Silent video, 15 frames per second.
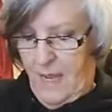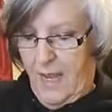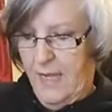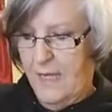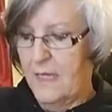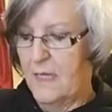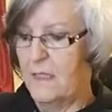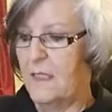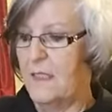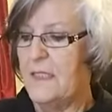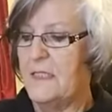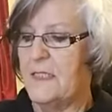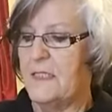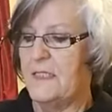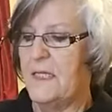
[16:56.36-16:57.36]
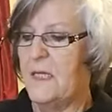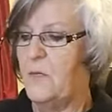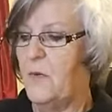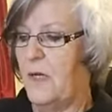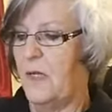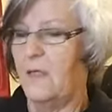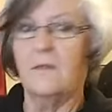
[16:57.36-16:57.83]
And let's see
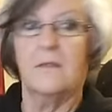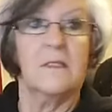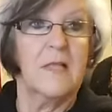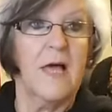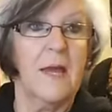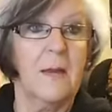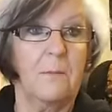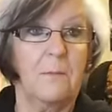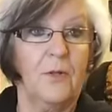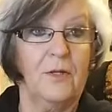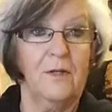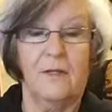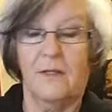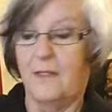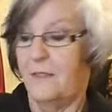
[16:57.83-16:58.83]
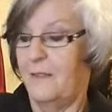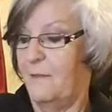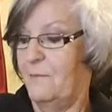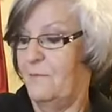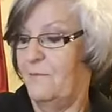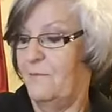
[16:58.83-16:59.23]
what it looks like plugged up.